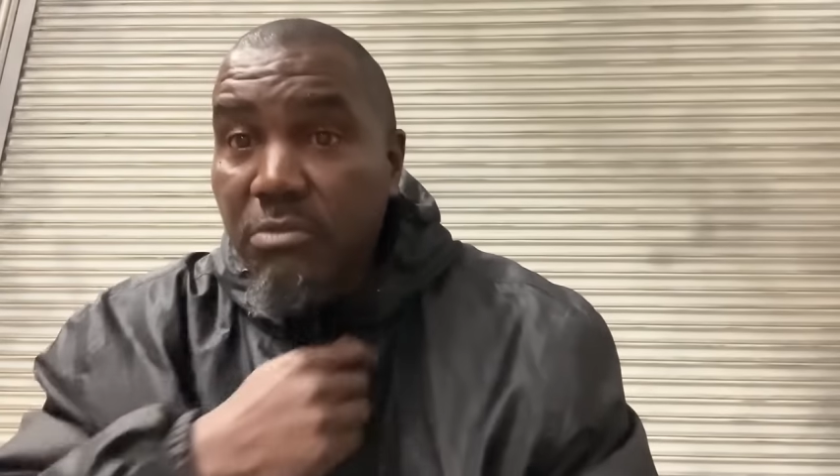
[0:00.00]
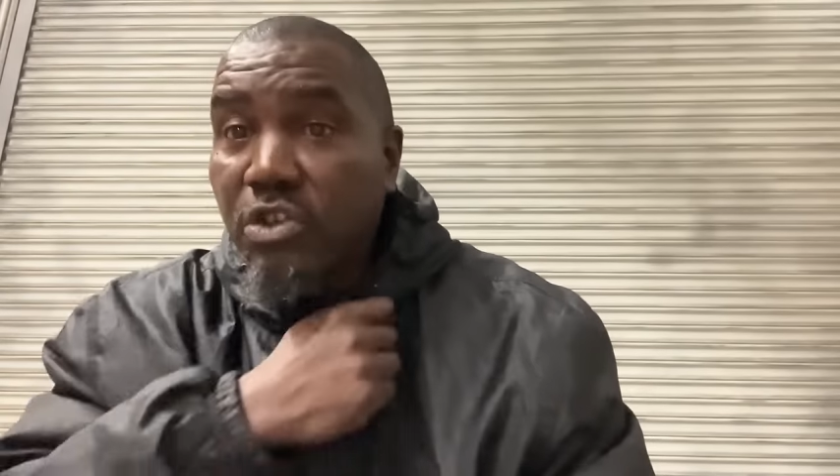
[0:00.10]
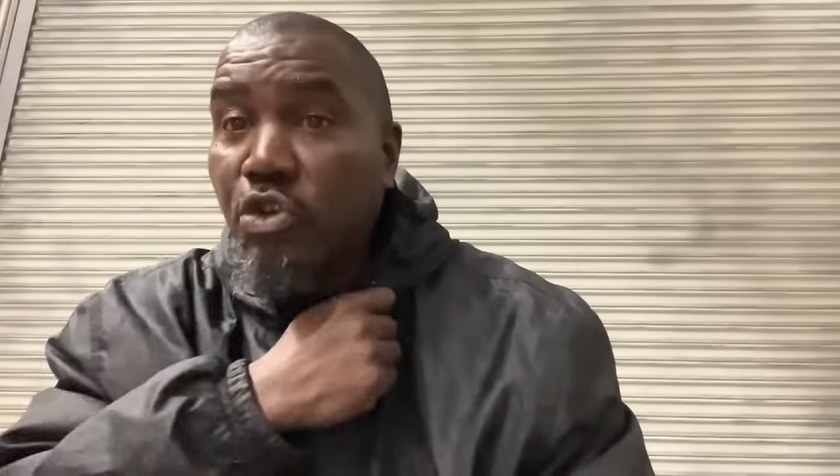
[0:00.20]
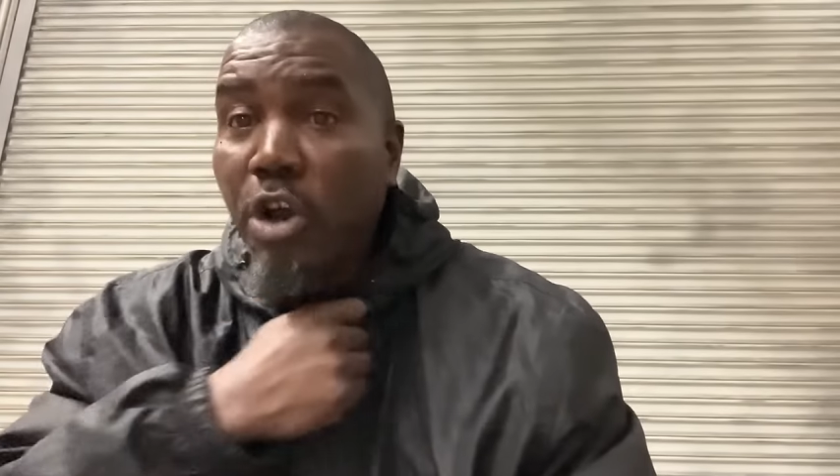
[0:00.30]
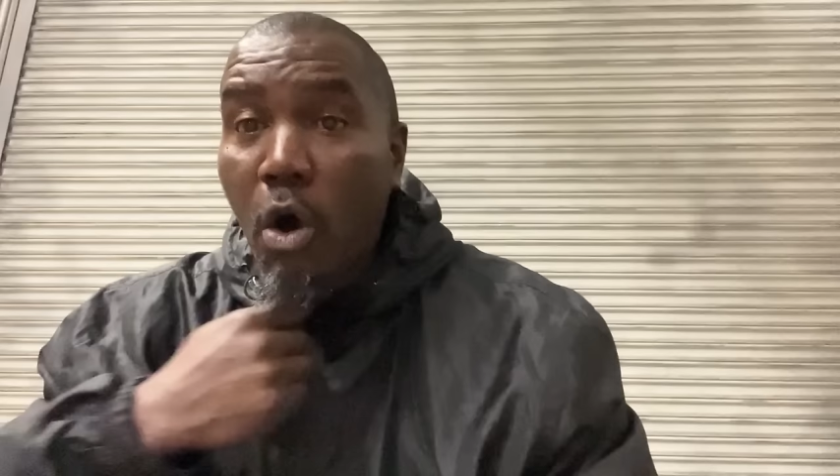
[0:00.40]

you know